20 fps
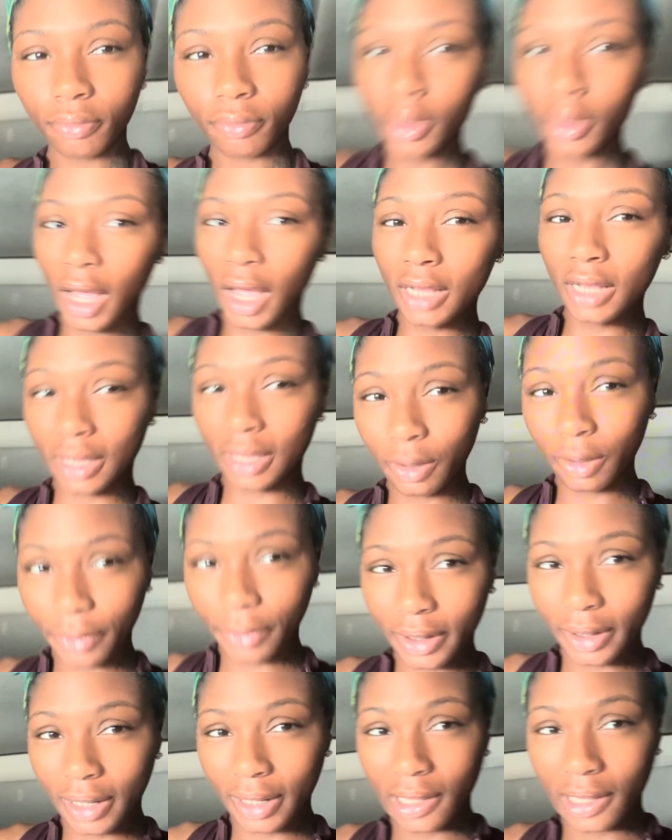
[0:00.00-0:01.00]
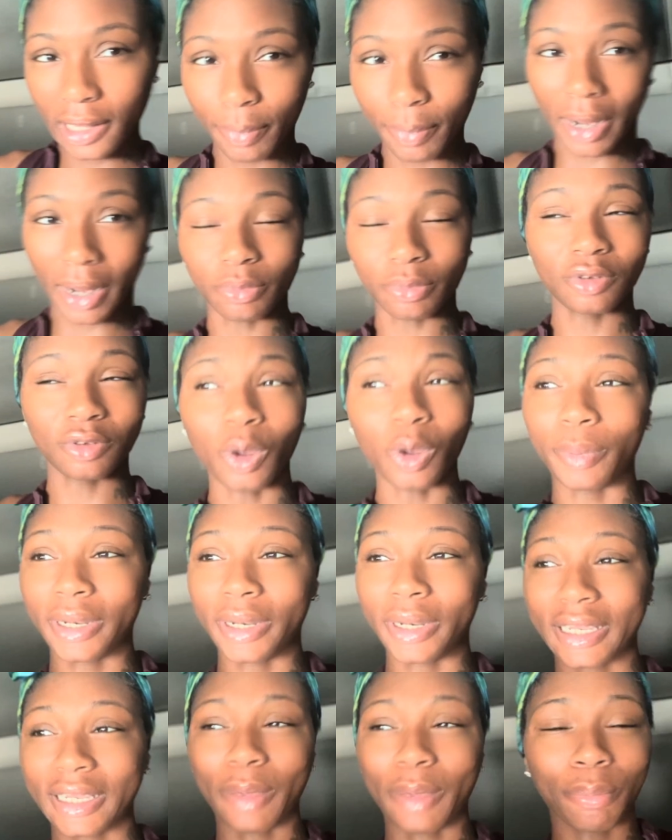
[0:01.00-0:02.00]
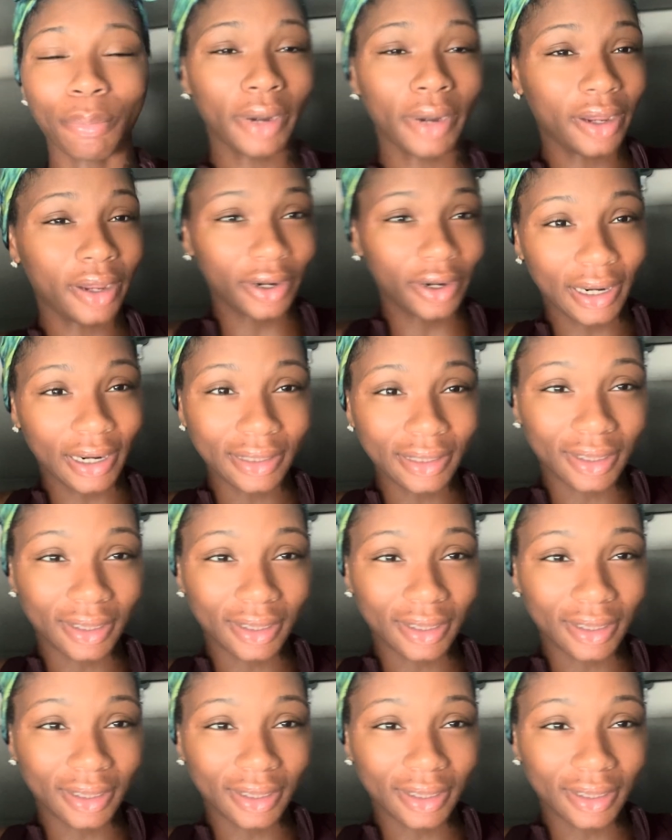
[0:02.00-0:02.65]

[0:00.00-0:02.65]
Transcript: I think we're good, but I'm just hoping it didn't break or nothing.